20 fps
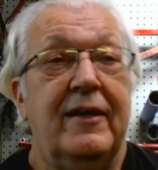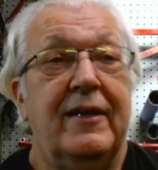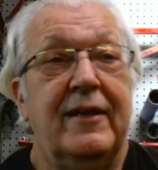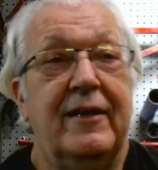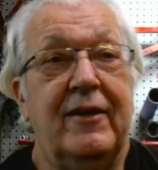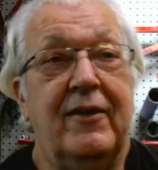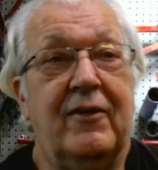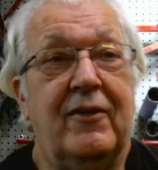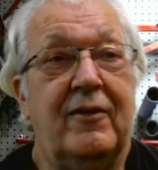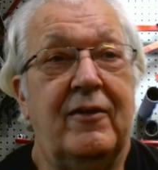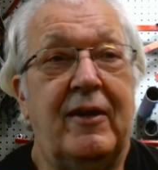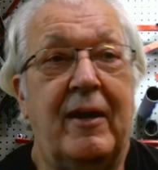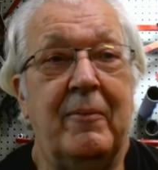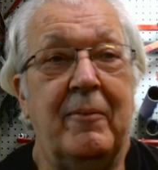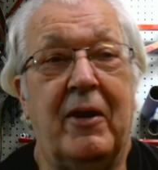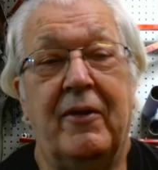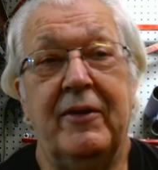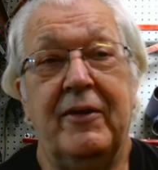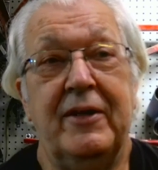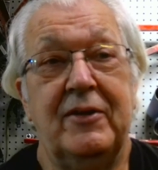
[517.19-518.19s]
You know, I'm
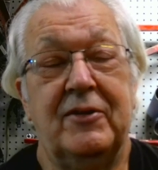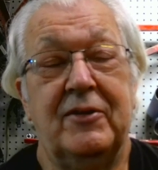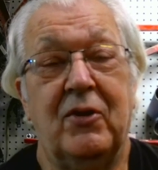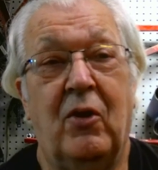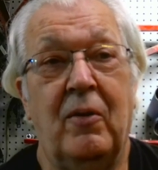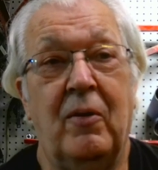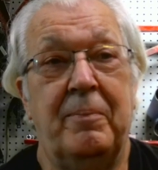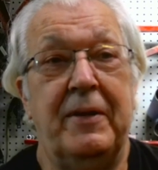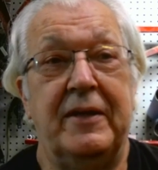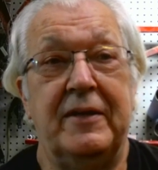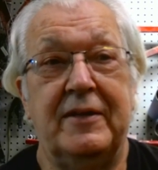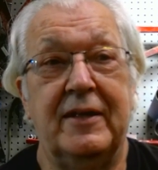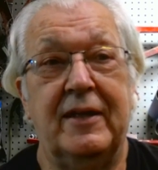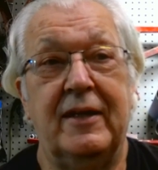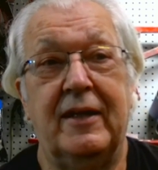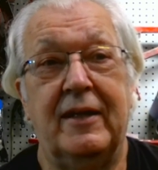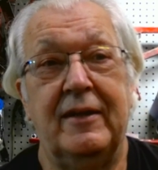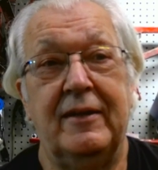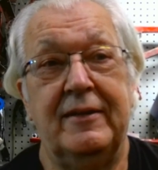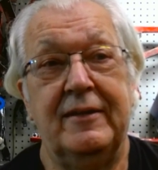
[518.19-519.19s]
always open
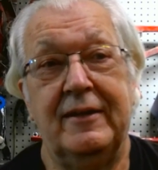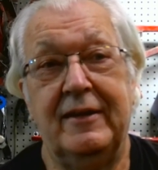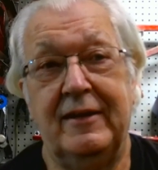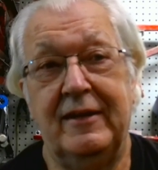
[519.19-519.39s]
to,